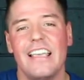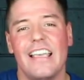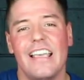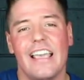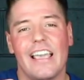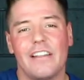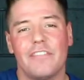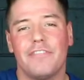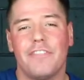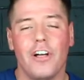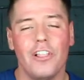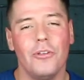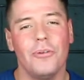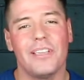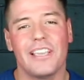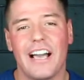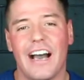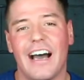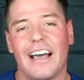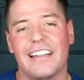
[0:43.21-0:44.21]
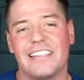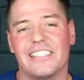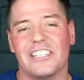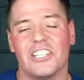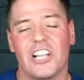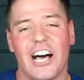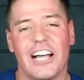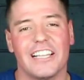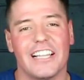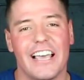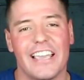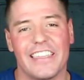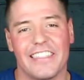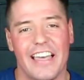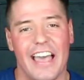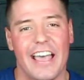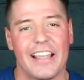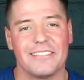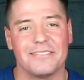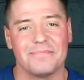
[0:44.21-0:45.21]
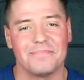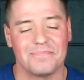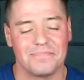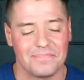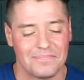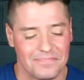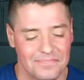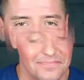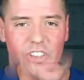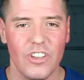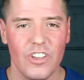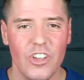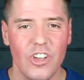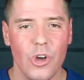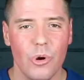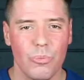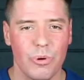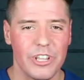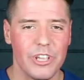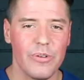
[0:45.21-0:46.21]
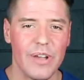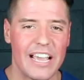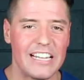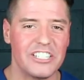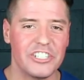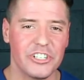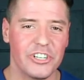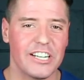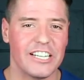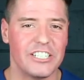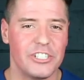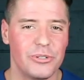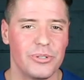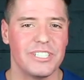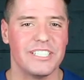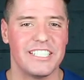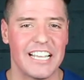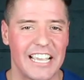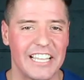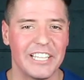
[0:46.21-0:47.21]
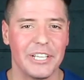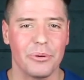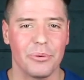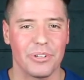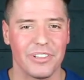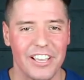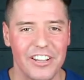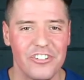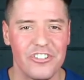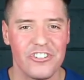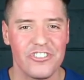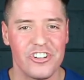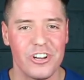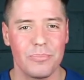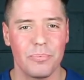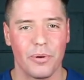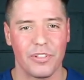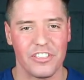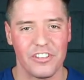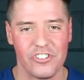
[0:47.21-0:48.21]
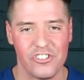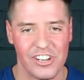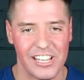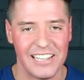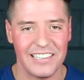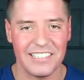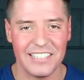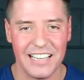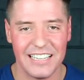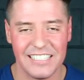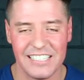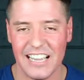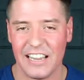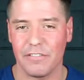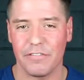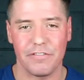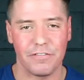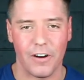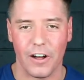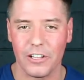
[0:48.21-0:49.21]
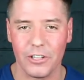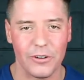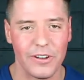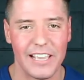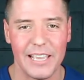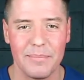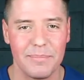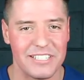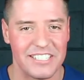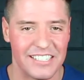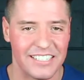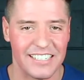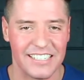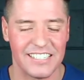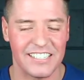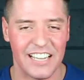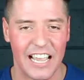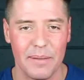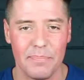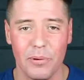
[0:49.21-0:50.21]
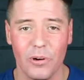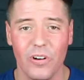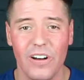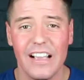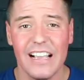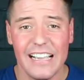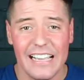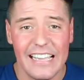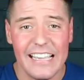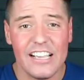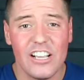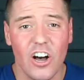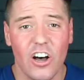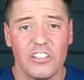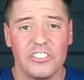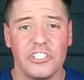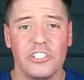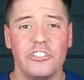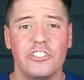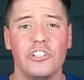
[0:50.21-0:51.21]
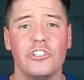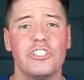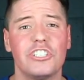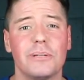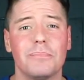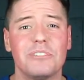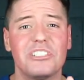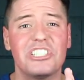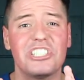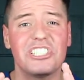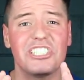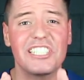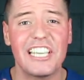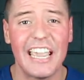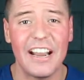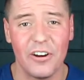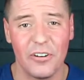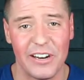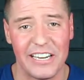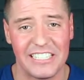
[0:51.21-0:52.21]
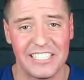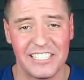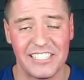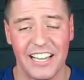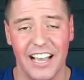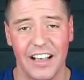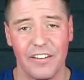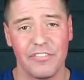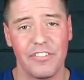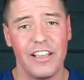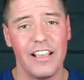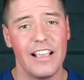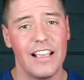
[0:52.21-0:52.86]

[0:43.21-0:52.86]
And following God is a lot like that. When you enter into a daily relationship with Jesus and follow him as a disciple, he calls you to some scary stuff.